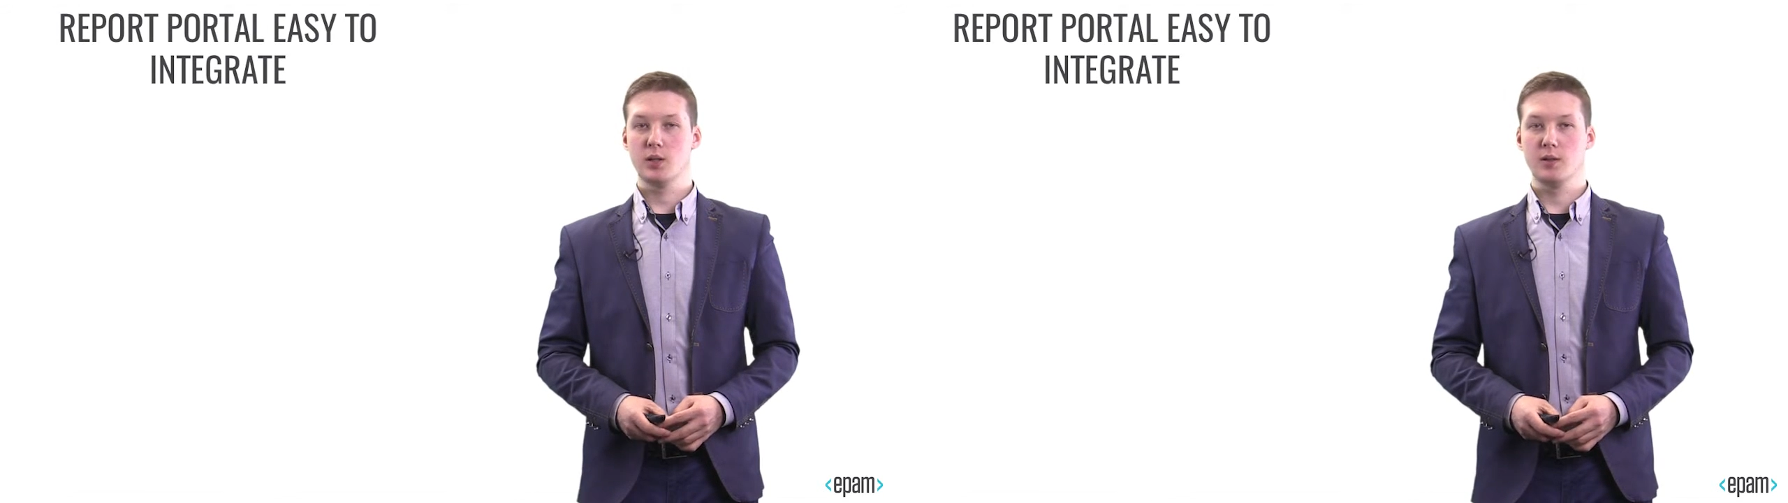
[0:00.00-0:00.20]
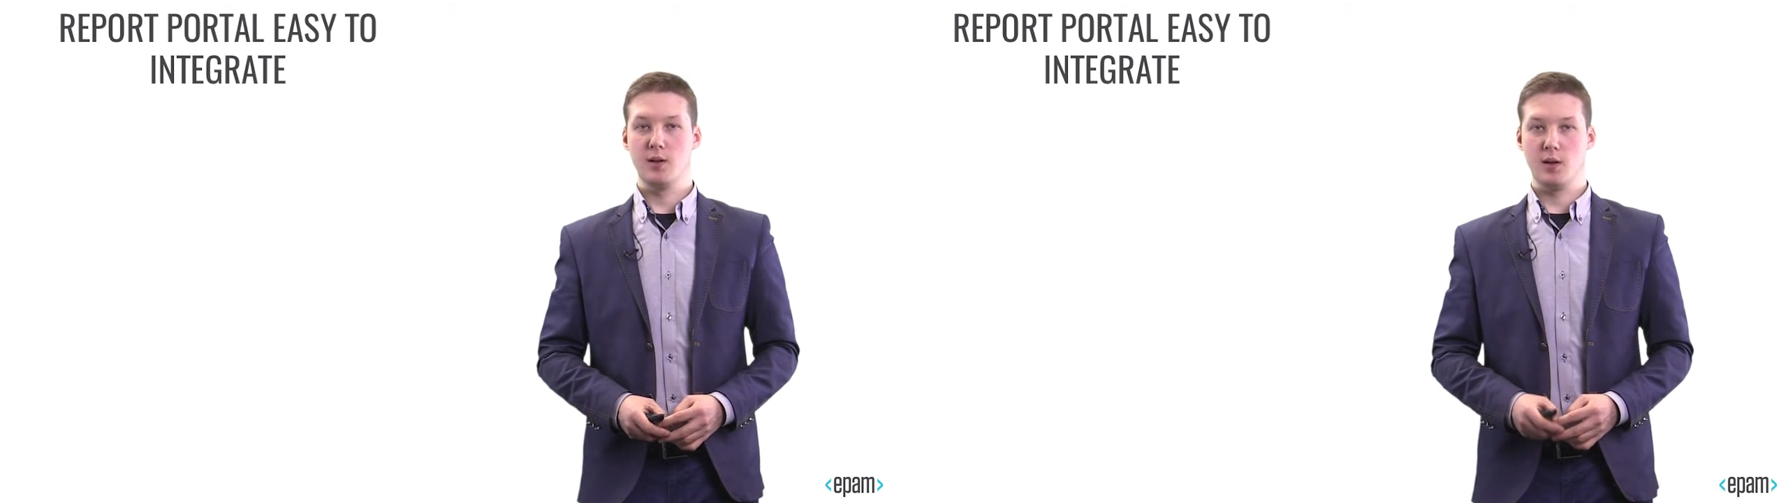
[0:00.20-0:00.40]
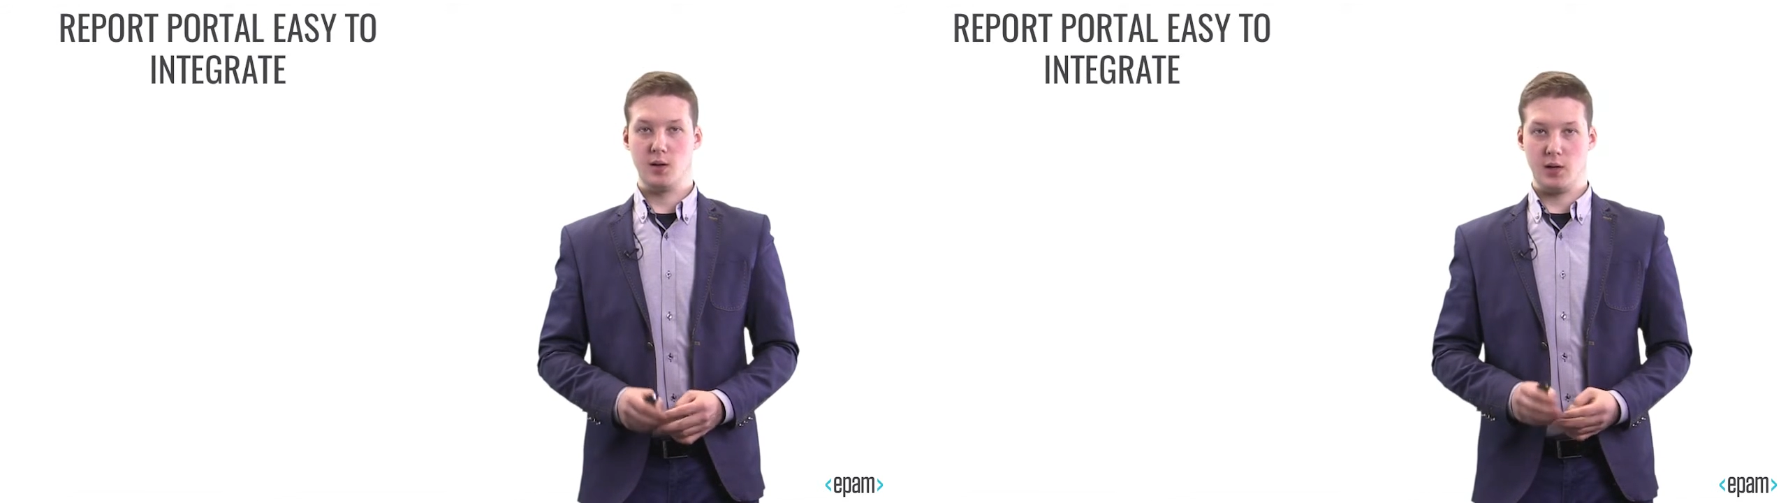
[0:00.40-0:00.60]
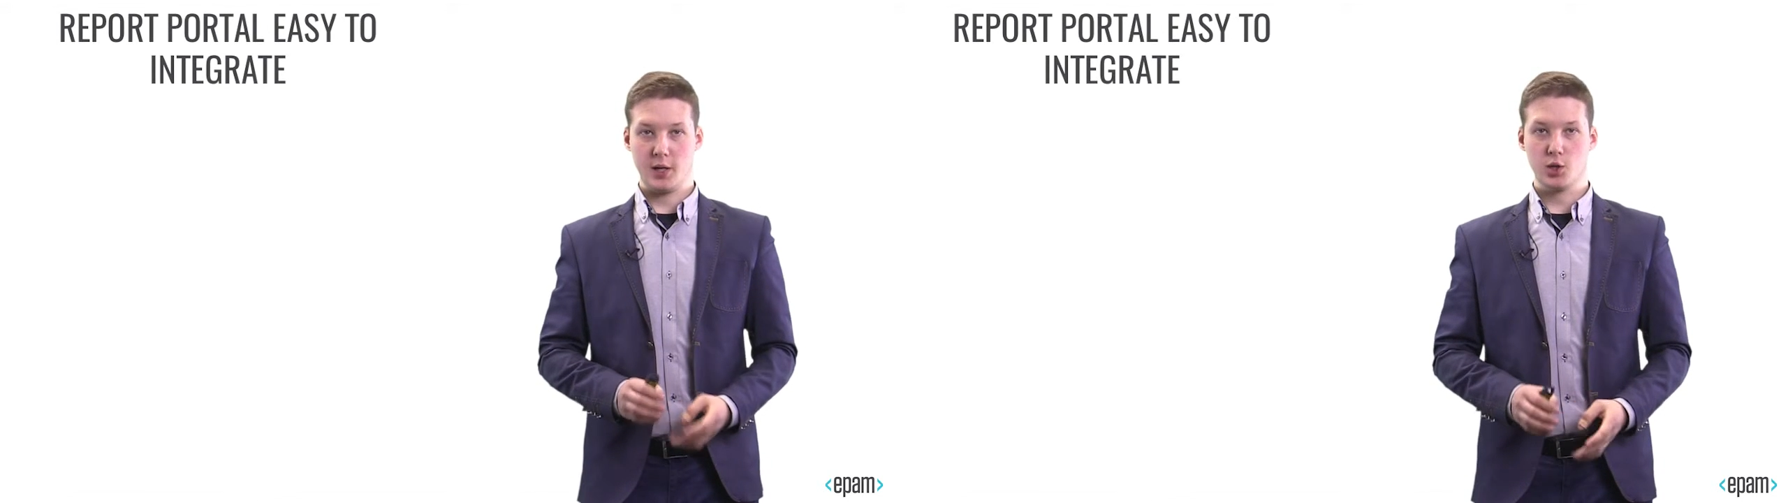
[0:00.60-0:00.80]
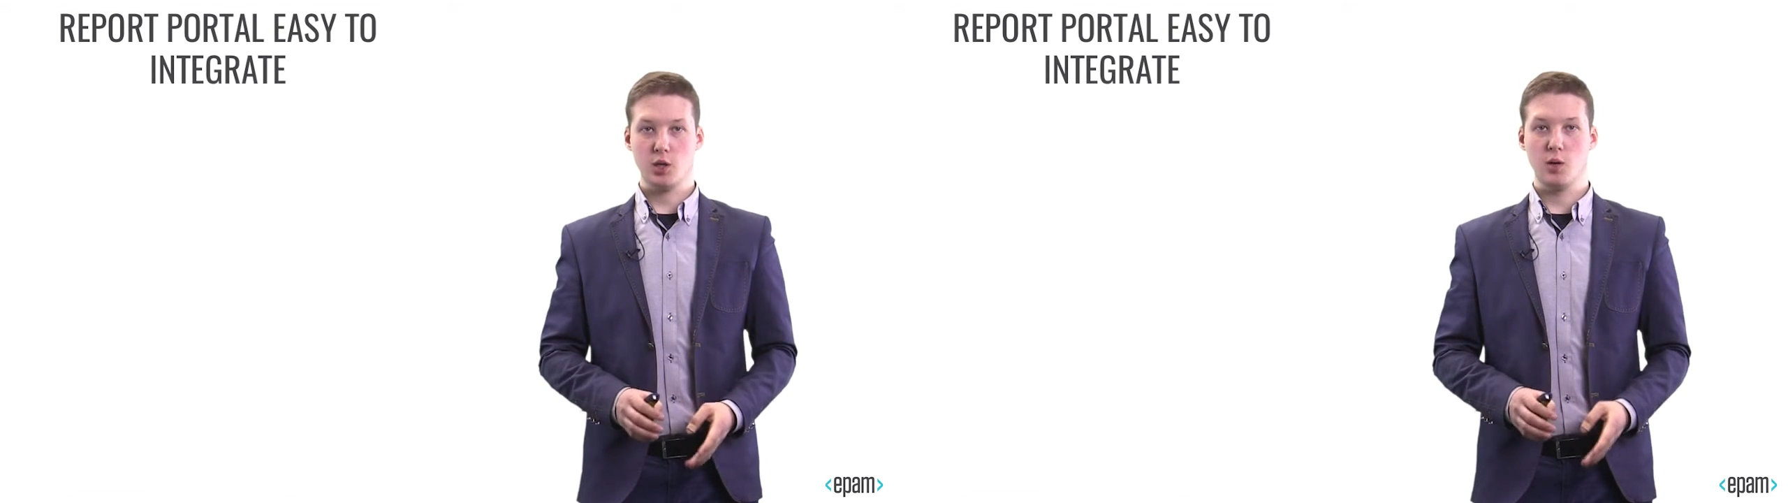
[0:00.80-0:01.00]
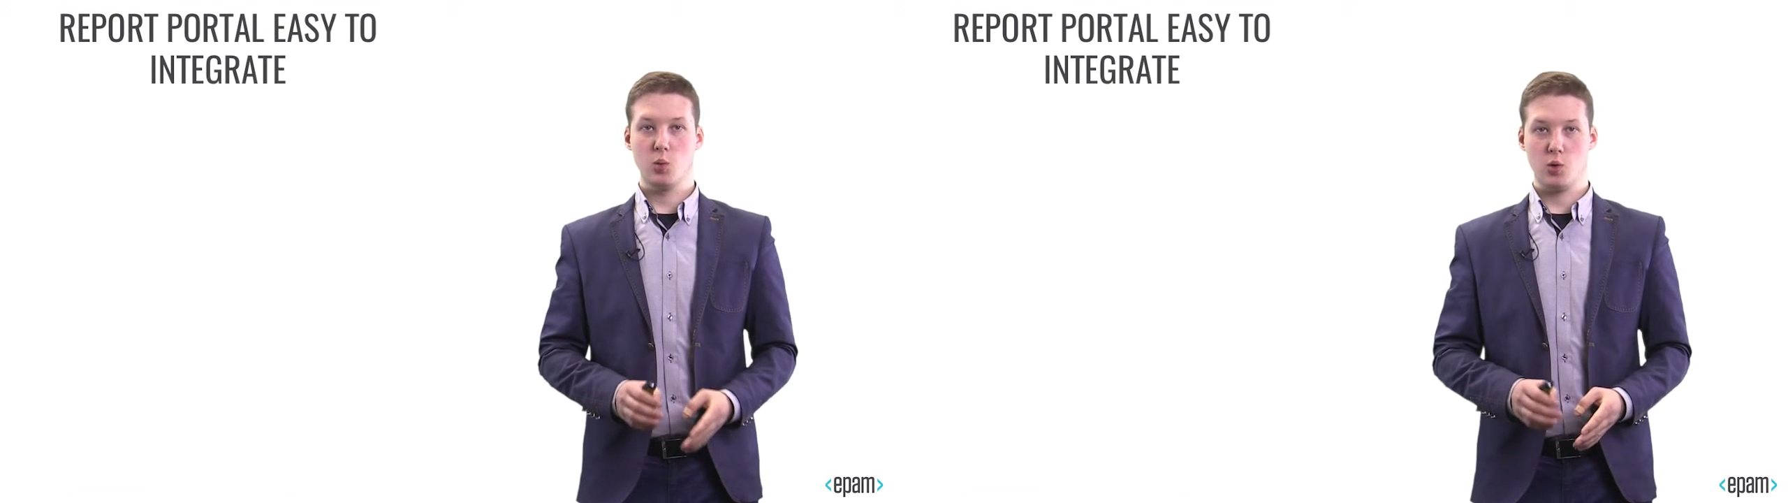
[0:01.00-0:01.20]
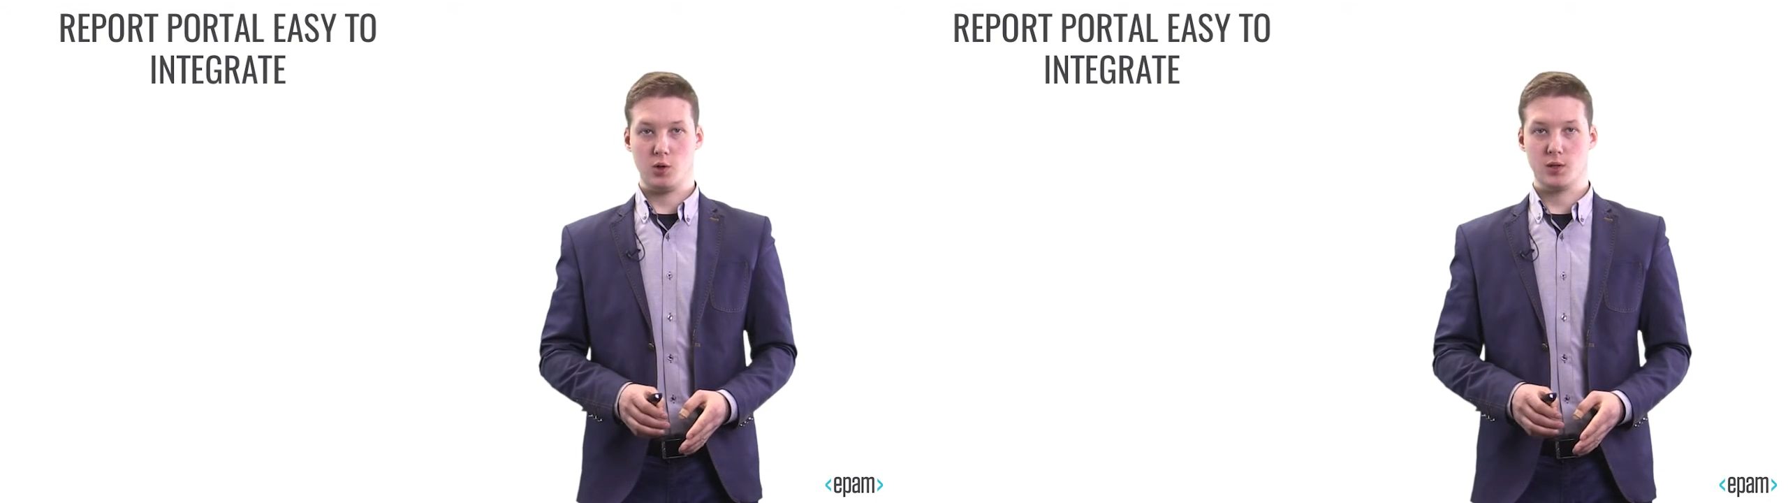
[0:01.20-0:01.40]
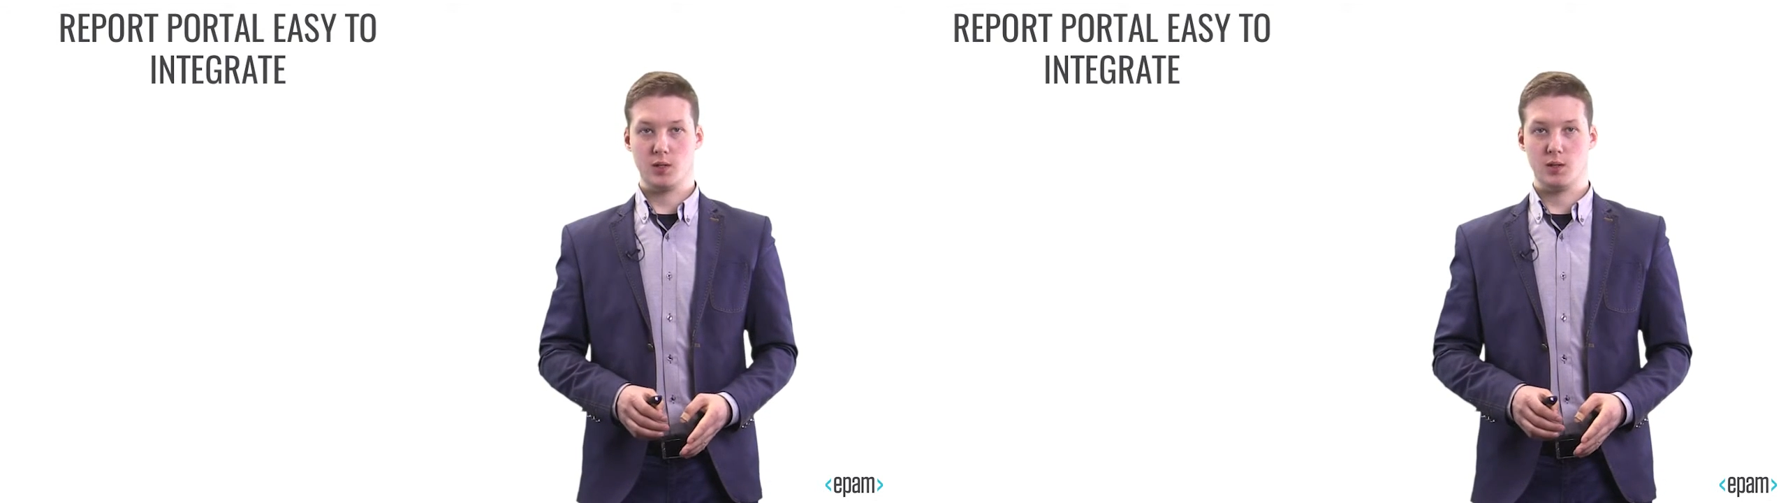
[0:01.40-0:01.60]
it actually
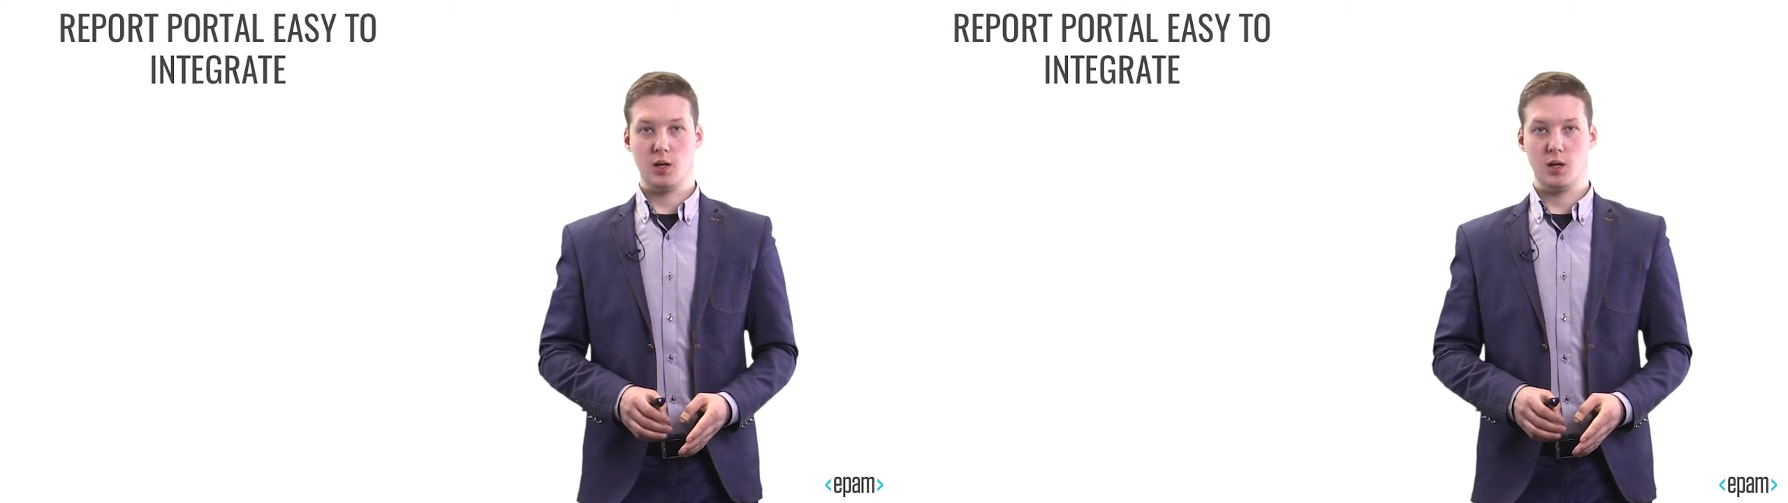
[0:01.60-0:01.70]
works